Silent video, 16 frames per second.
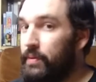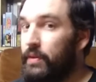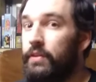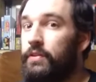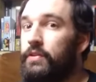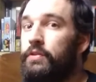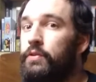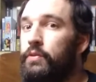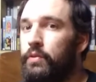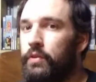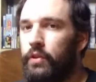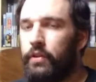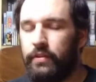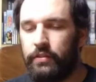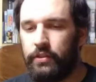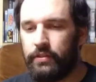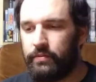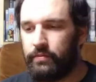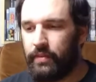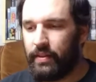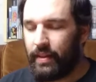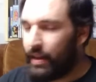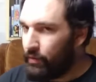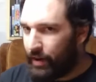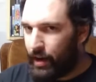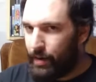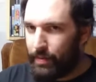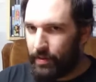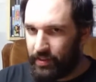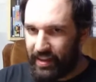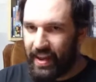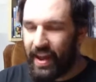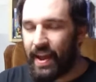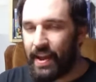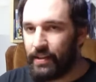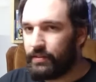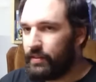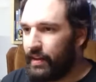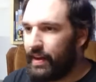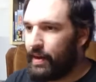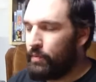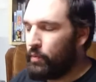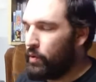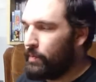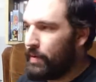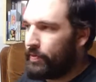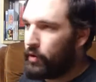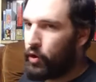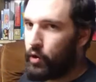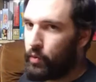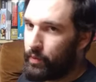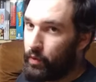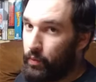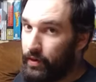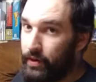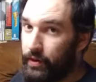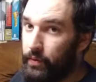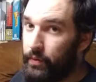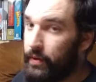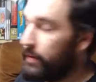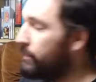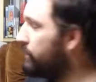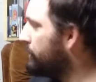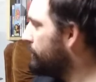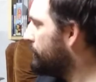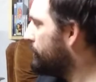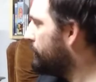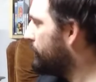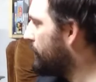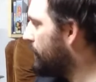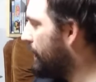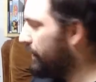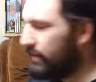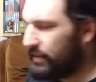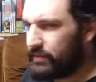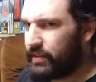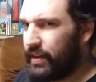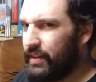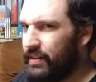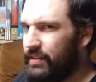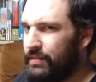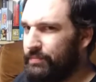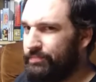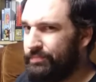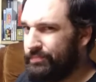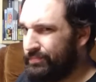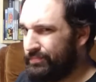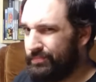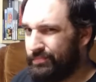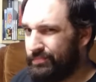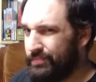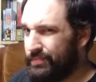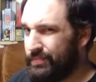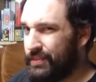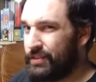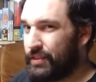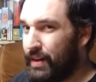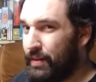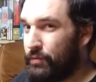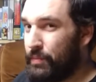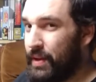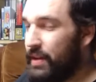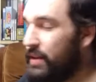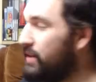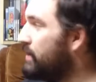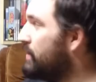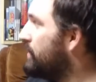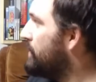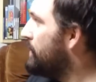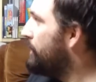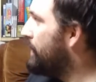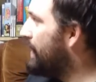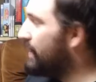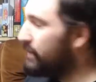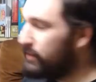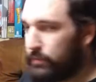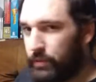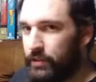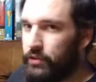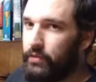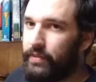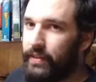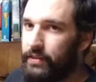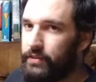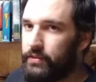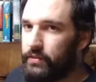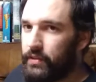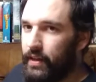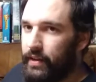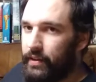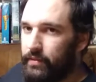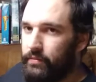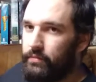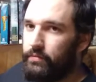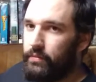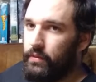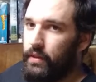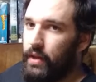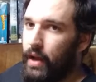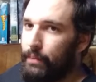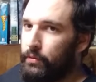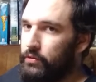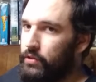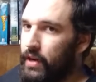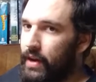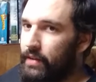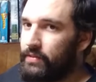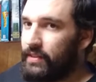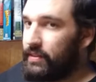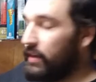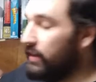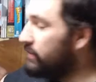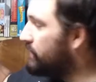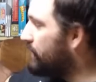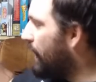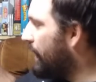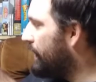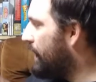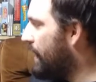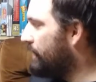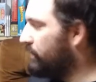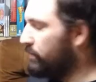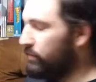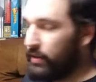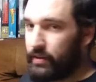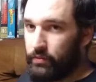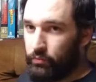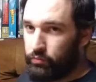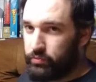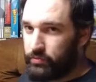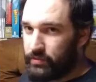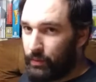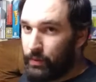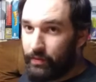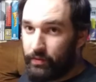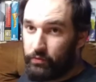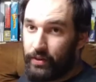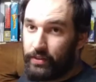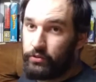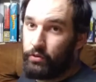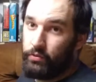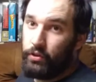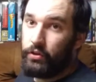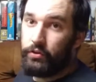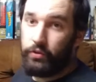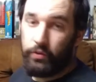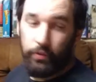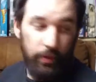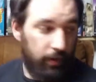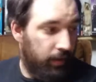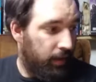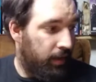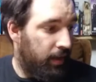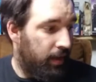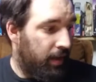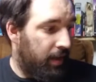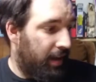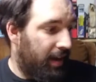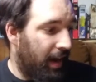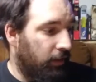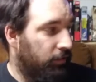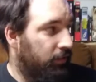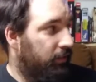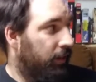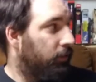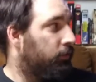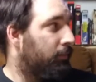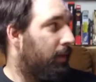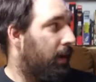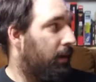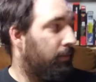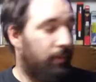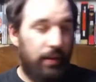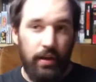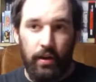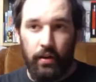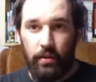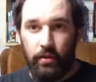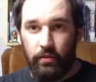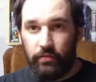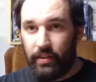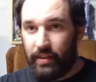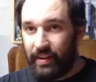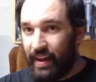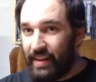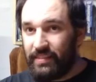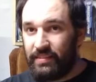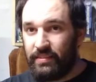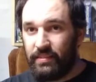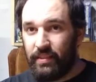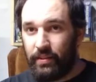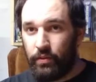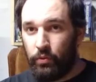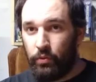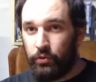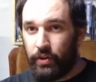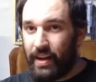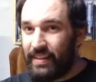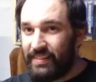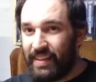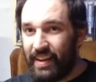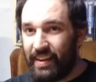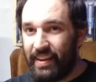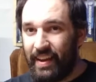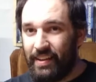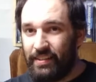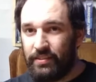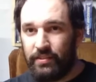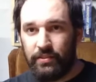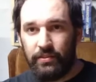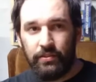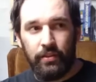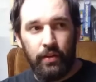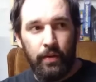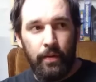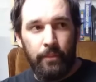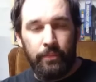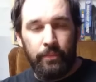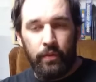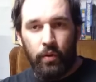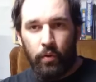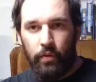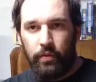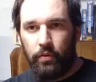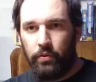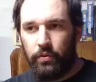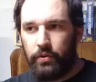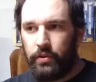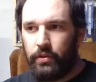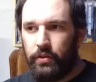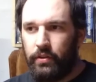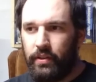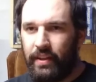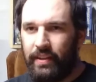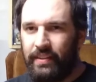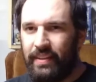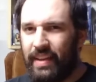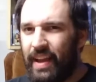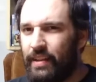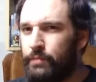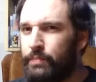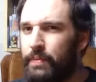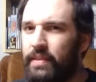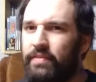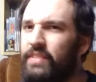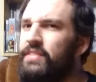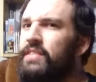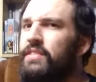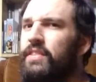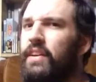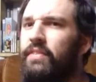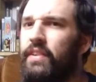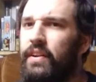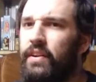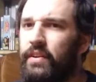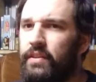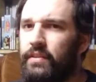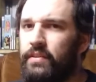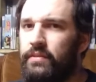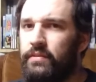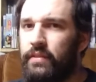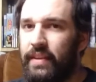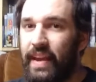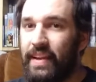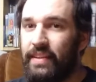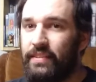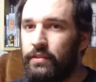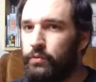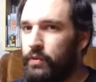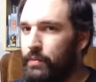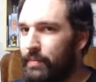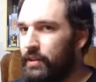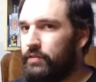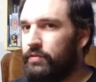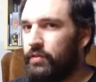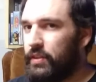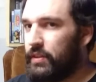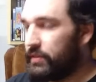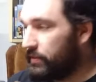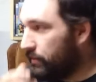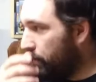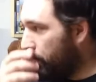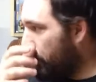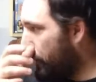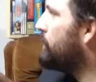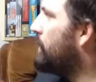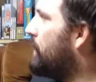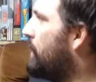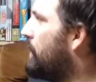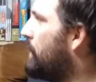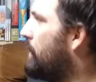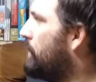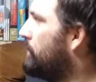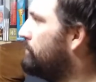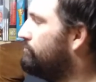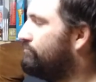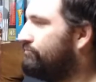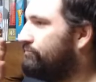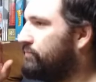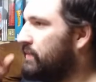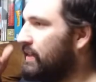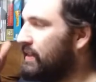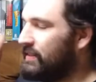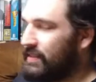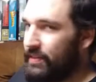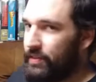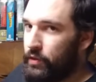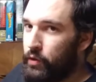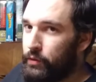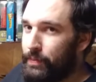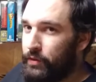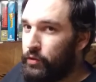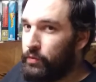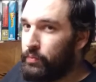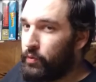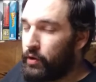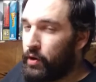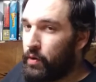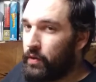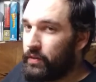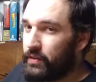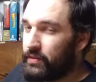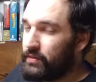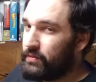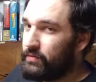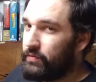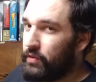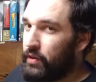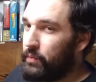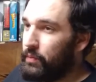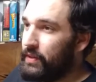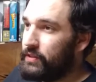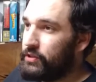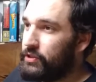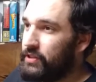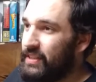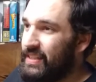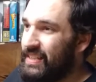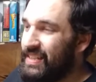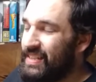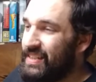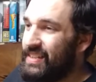builders who are looking they don't care about the case, they care more about the hardware going into it. And that's kind of describes me. It has some retro features like the optical drives. It does kind of have a somewhat of a retro look to it. It actually does remind me of like the older Antec cases or the older like XP Vista 7 era cases with the mesh fronts. It's got the USB 2.0 on the front, which